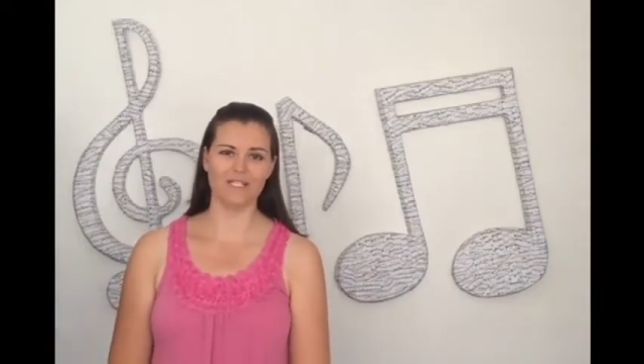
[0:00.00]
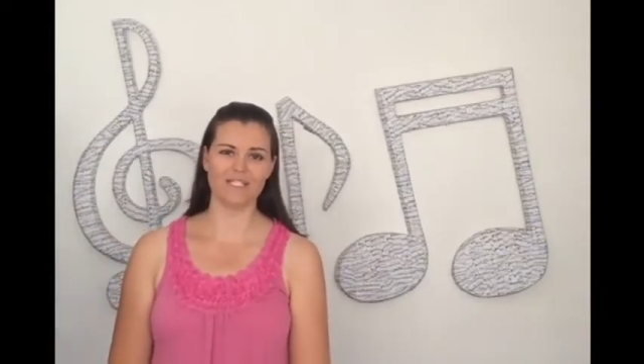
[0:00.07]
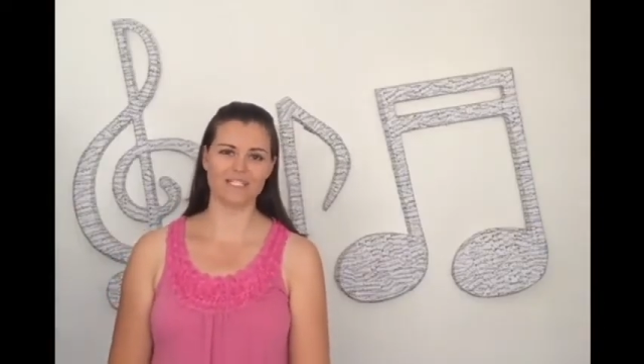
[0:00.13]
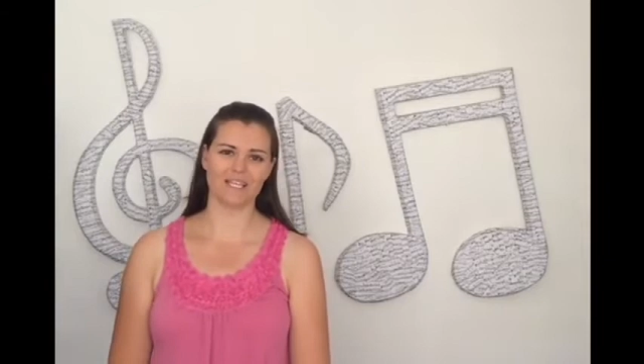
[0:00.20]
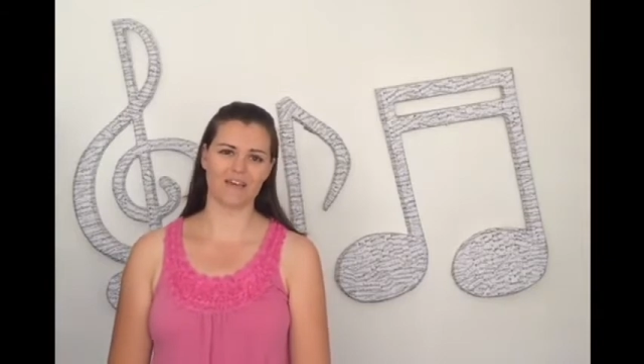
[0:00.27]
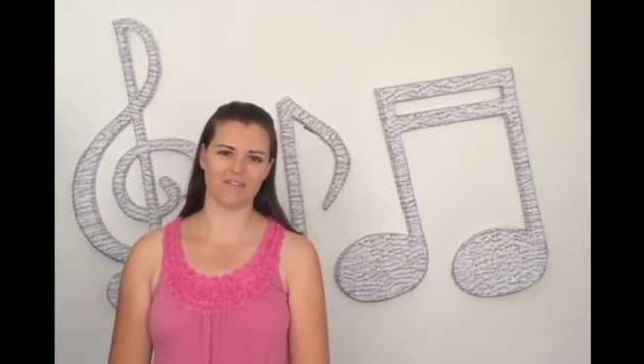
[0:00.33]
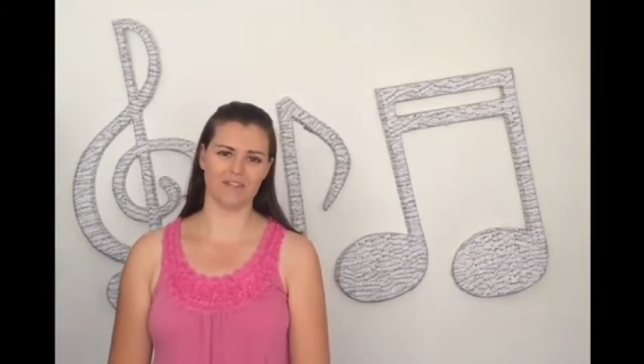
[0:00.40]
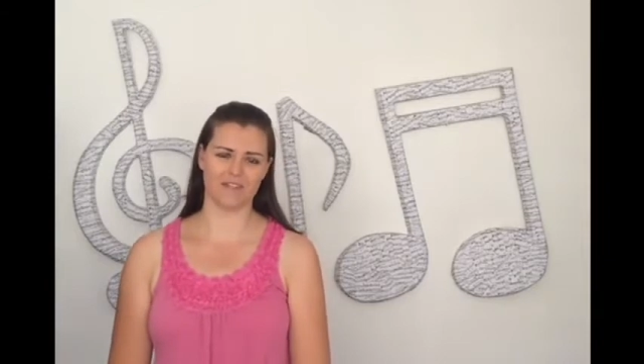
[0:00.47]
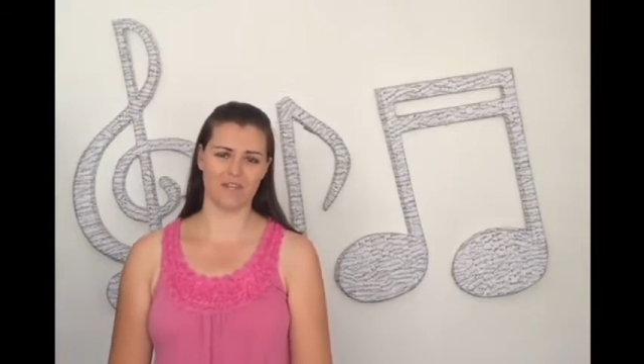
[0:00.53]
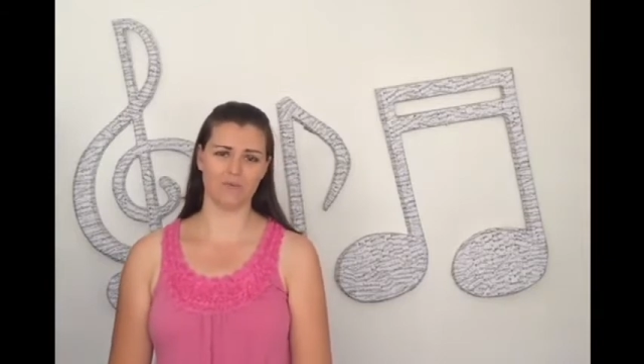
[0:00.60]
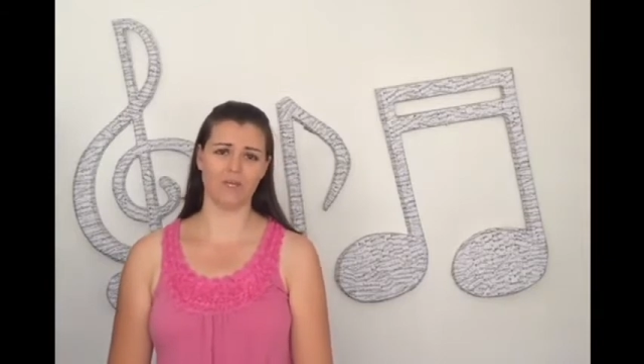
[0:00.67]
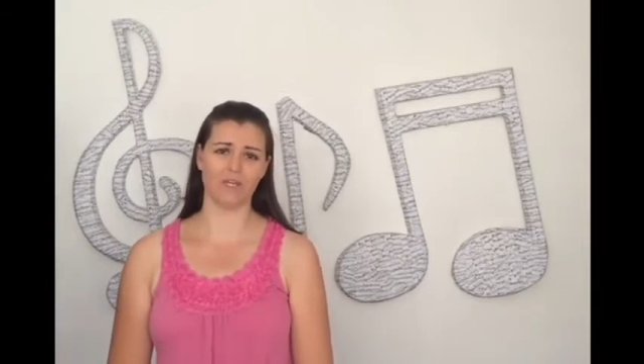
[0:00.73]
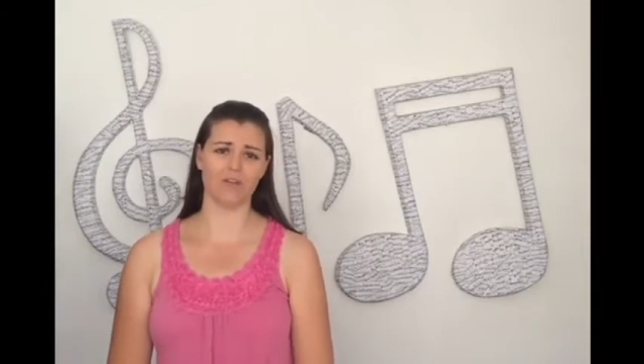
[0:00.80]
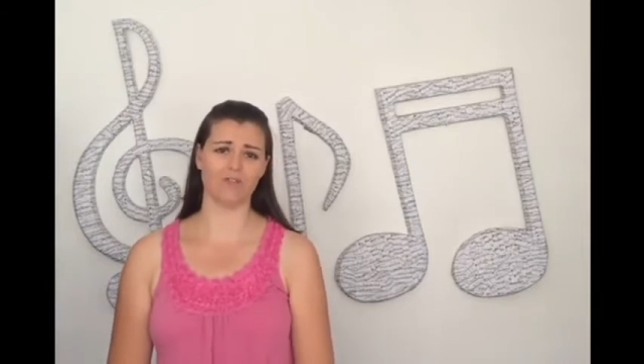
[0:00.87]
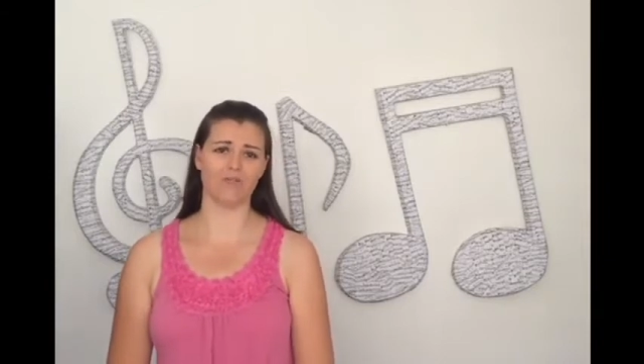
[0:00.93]
we discovered
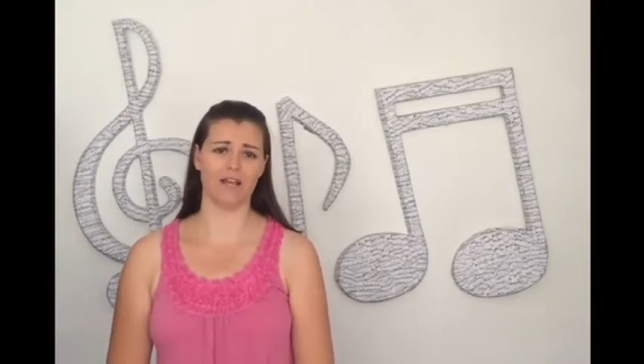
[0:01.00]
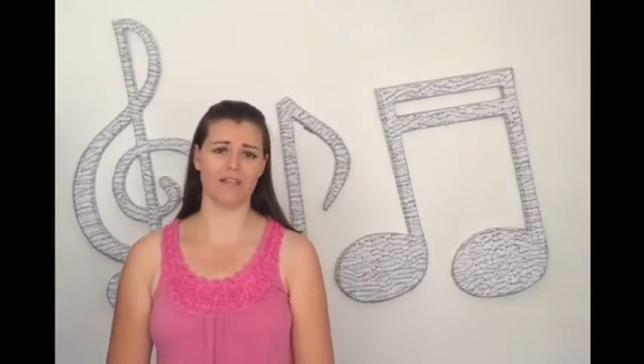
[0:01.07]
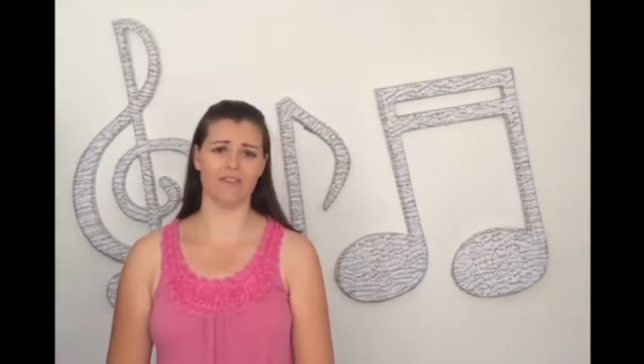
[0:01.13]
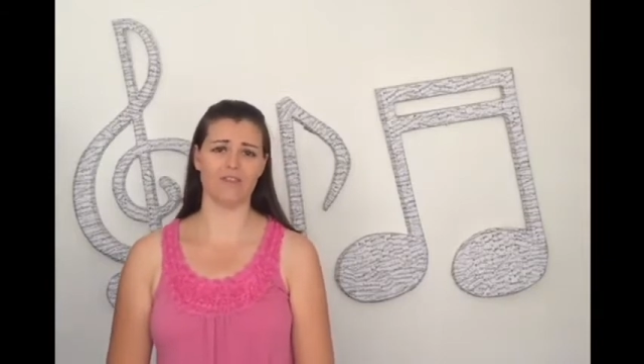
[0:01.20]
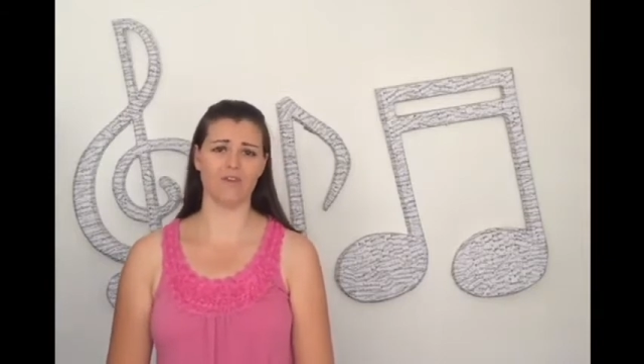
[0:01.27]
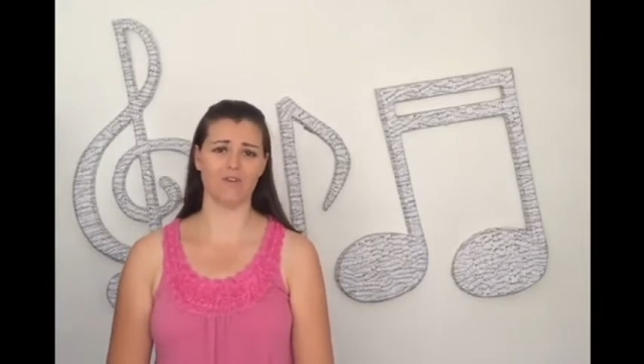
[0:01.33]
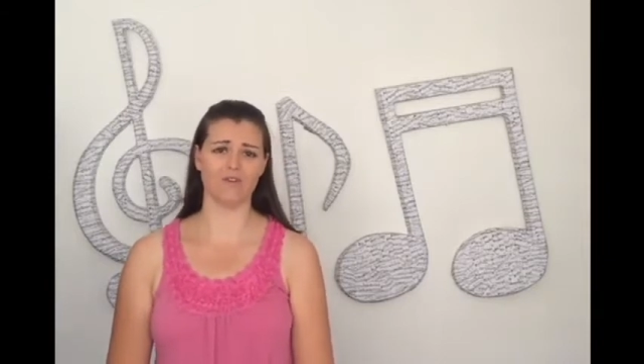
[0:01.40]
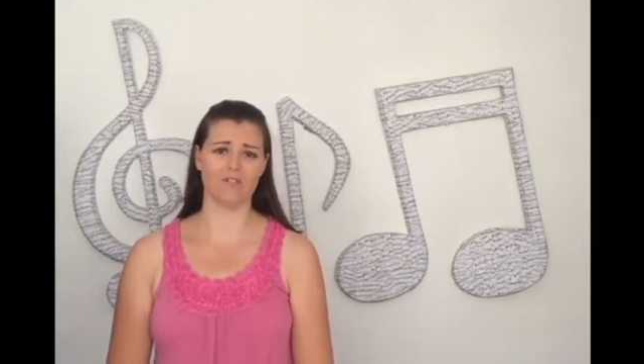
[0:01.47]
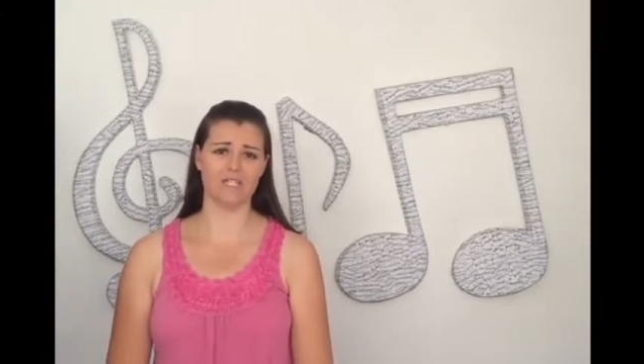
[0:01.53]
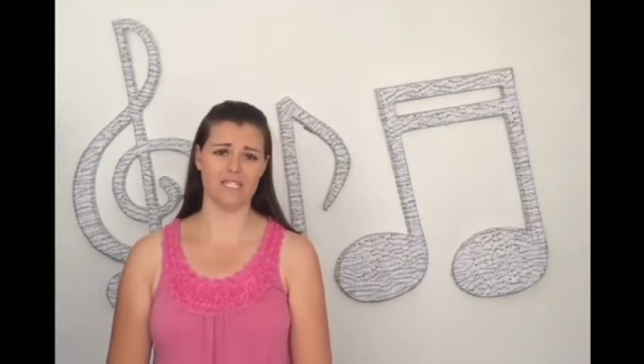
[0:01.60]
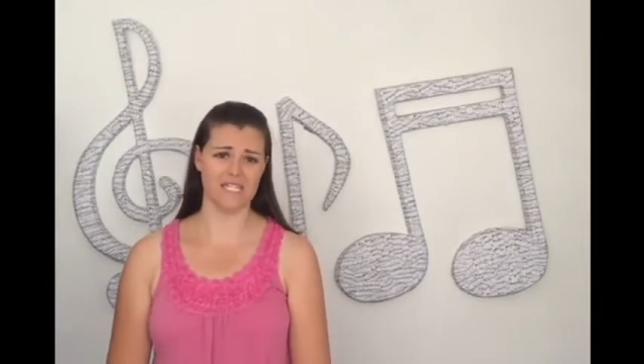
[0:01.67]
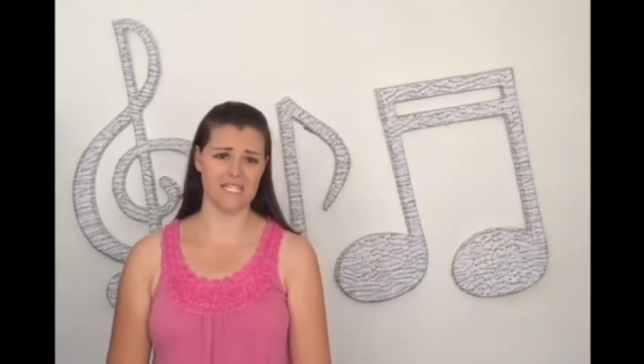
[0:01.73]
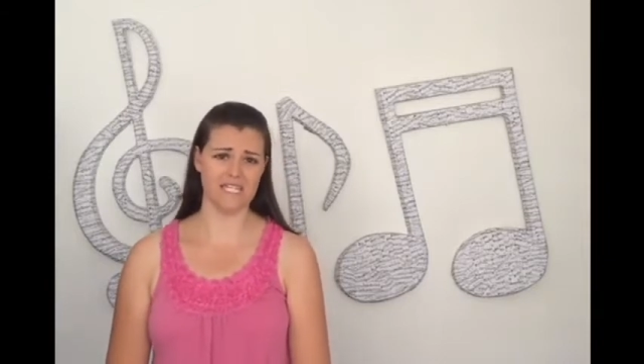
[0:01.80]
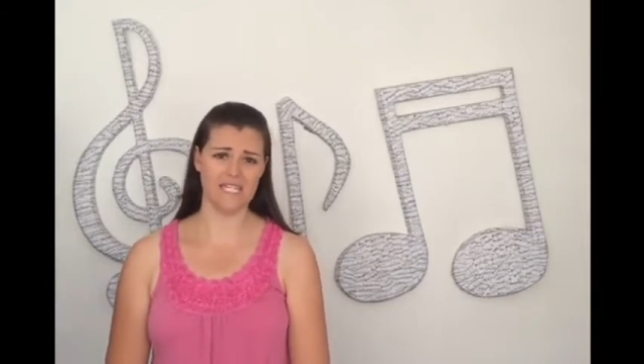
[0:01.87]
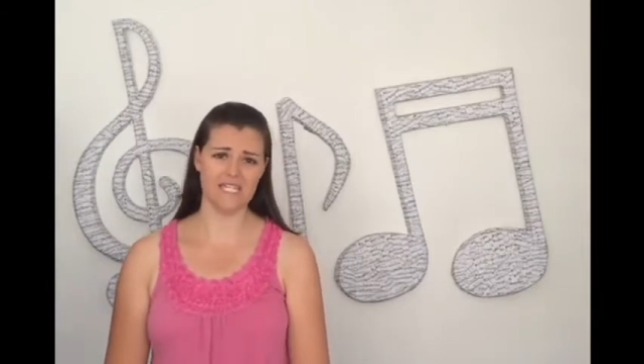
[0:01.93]
that we could write the note
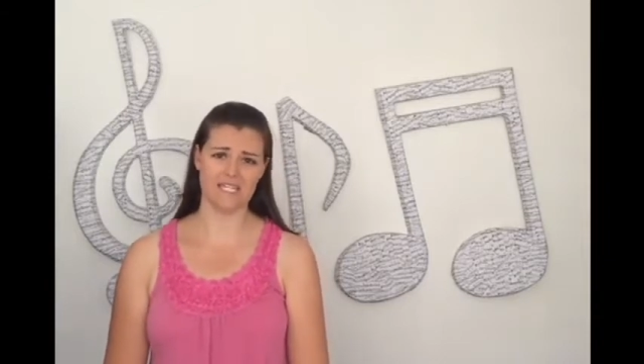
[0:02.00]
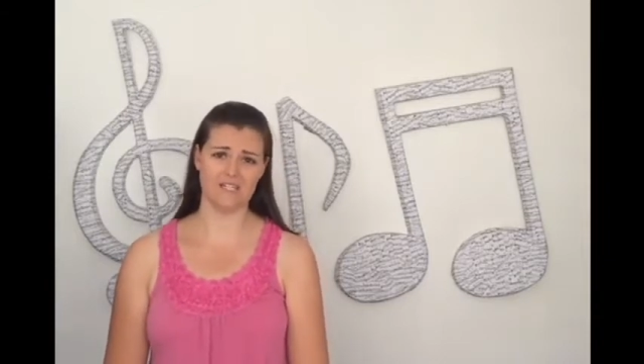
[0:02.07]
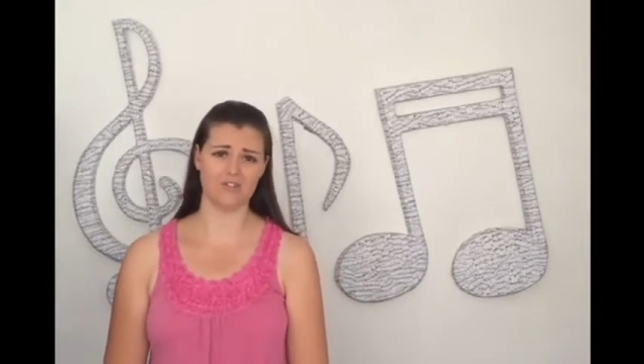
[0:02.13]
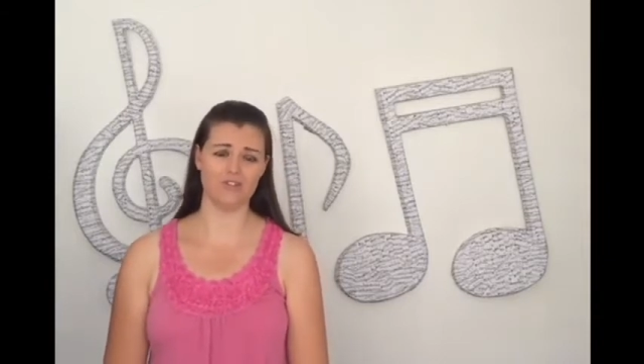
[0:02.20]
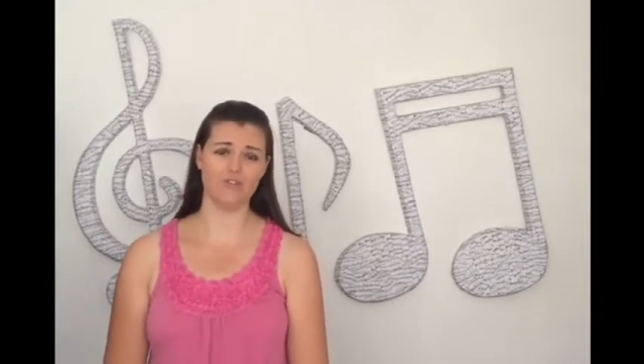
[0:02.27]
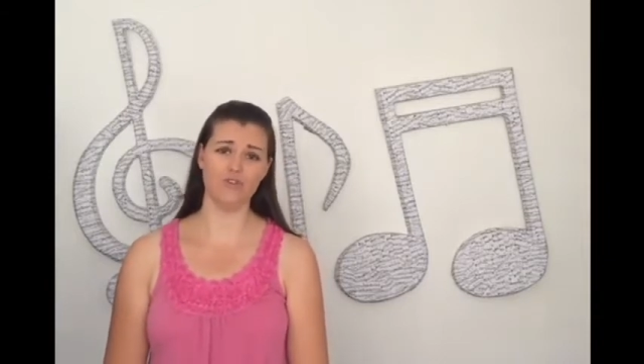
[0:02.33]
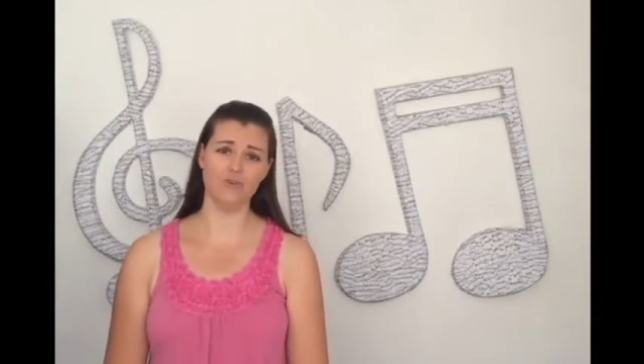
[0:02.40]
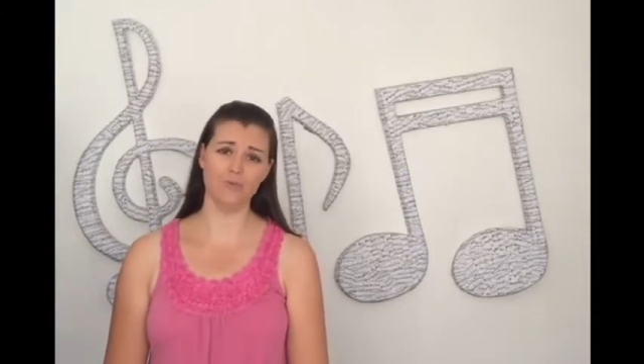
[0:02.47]
D in